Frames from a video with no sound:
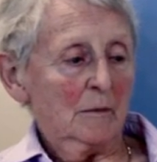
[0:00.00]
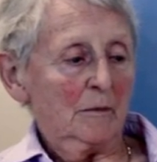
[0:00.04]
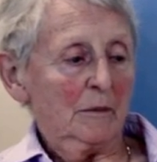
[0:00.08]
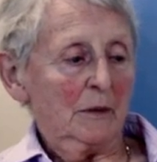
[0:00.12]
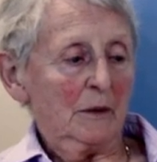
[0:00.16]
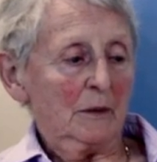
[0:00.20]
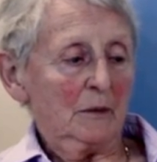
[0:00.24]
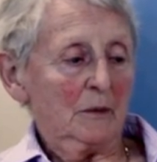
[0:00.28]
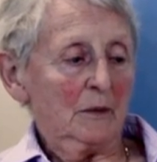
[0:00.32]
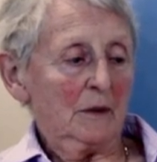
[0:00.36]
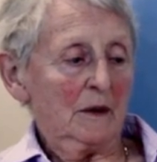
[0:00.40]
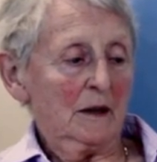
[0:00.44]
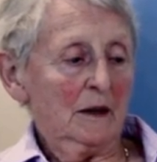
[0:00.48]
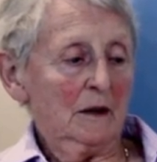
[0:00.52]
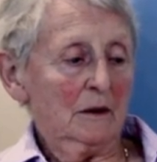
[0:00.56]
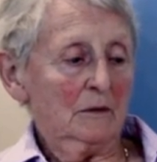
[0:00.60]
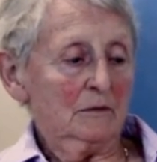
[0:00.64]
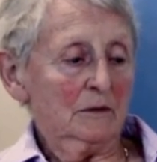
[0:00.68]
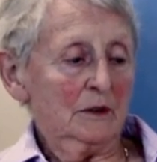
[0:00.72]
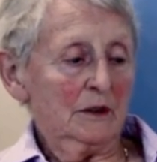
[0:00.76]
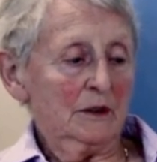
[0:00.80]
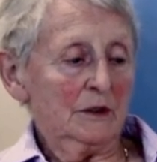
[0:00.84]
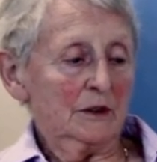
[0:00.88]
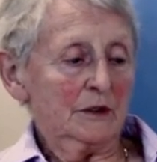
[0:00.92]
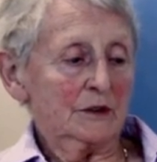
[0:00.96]
but we
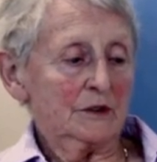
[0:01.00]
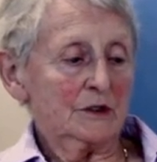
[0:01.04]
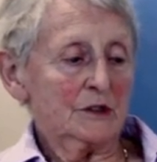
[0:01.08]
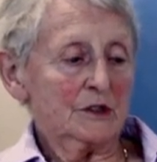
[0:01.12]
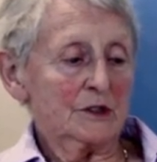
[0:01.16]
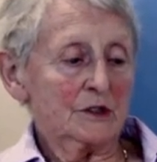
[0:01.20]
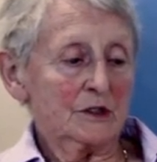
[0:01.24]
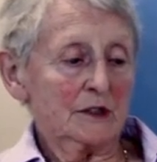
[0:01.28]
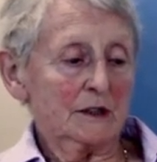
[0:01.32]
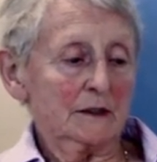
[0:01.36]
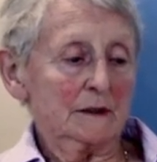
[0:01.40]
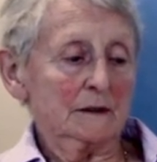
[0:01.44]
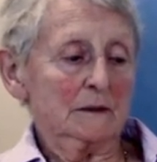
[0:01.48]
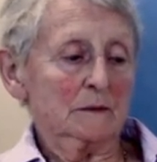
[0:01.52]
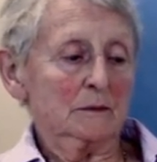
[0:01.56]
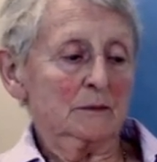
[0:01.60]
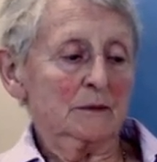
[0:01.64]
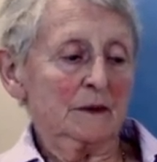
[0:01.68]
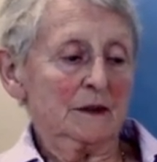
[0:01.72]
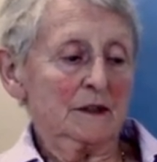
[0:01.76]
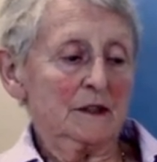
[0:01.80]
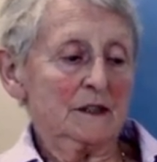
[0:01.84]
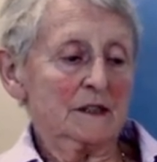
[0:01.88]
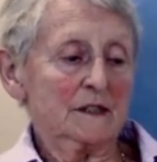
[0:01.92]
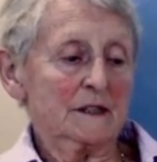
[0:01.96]
have learned to deal
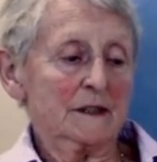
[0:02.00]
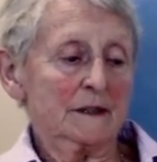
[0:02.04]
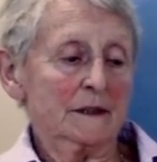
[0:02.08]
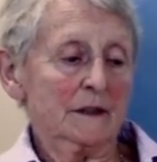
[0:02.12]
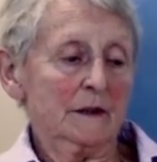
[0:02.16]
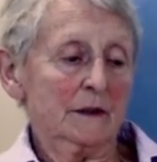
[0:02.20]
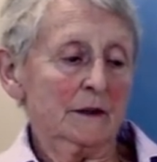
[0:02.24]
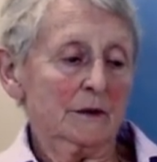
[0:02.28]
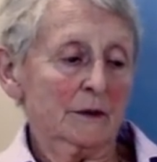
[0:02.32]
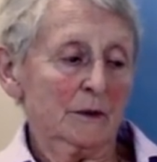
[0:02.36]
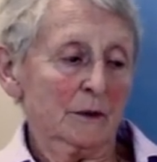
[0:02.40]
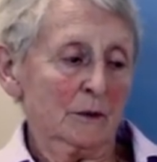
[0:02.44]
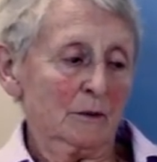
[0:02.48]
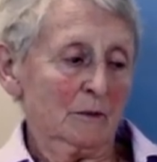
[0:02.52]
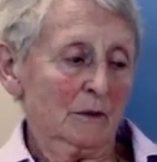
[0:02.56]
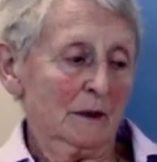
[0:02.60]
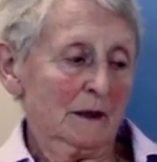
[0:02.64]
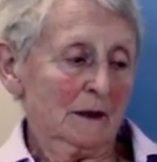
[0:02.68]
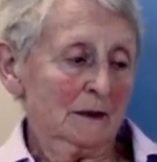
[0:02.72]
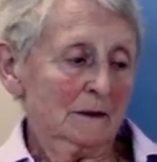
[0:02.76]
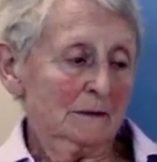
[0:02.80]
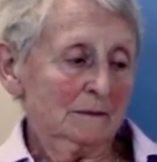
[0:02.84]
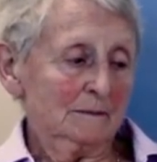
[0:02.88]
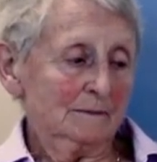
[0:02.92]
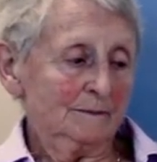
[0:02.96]
with it in our own
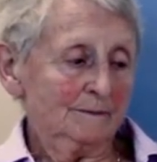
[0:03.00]
way.